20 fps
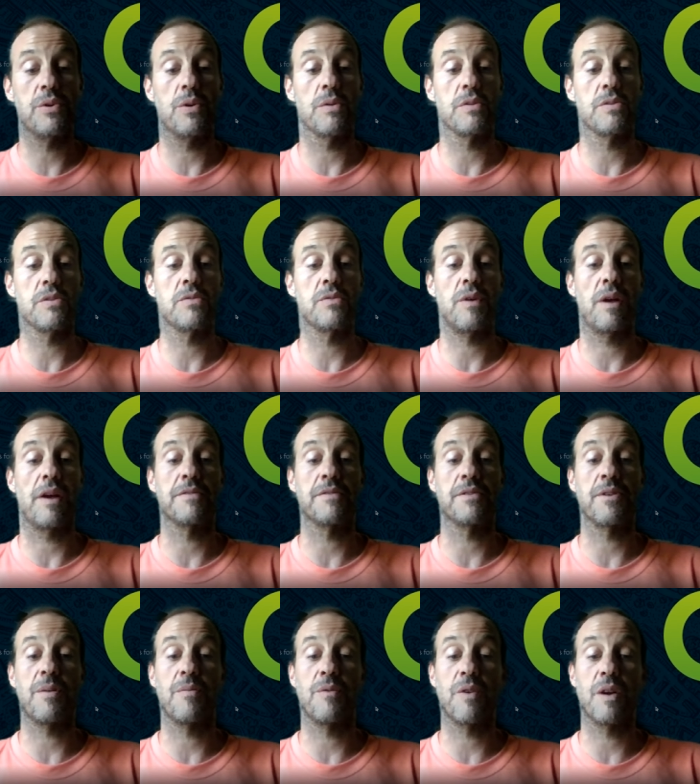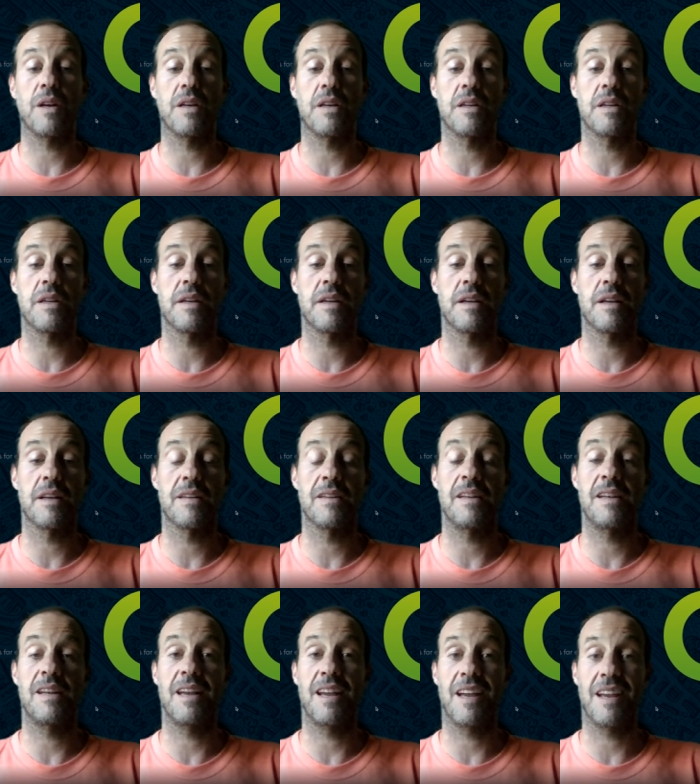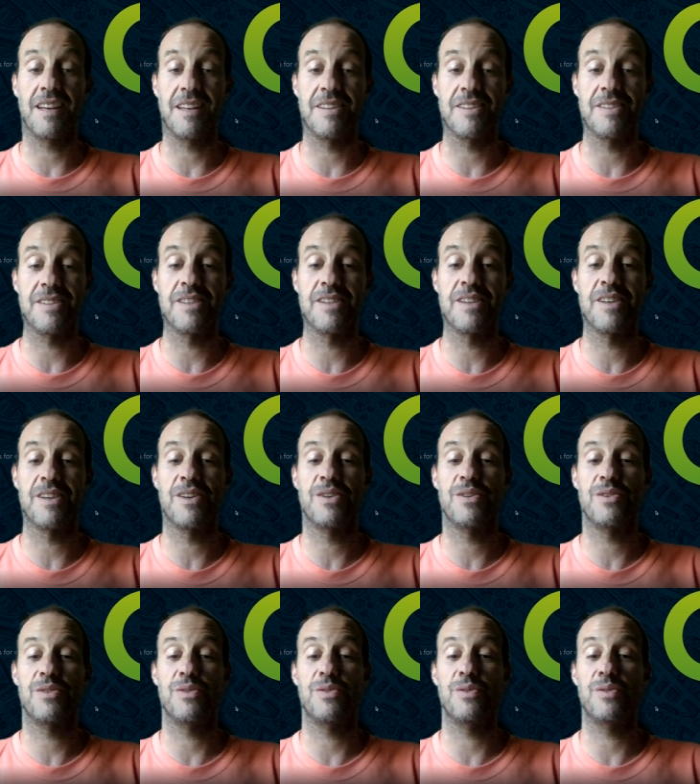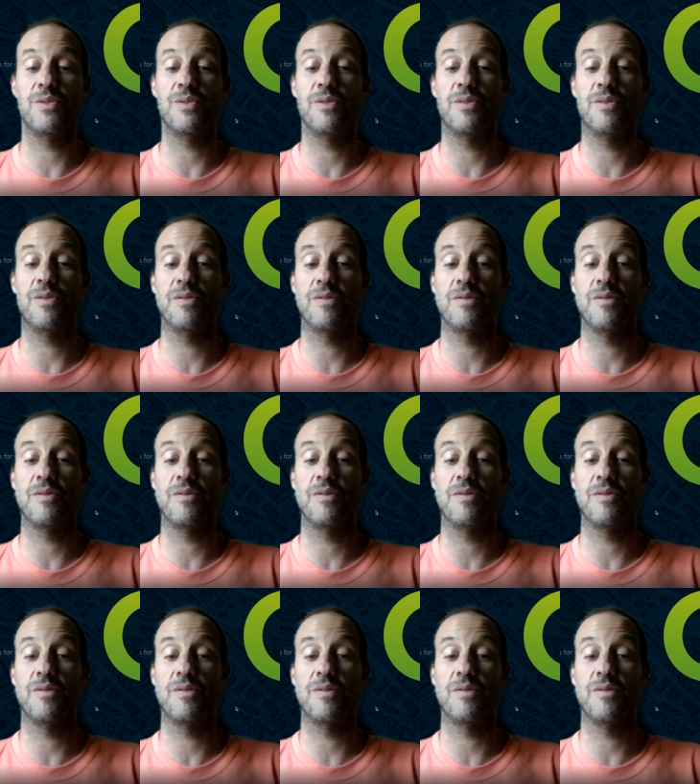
also to have someone dedicated to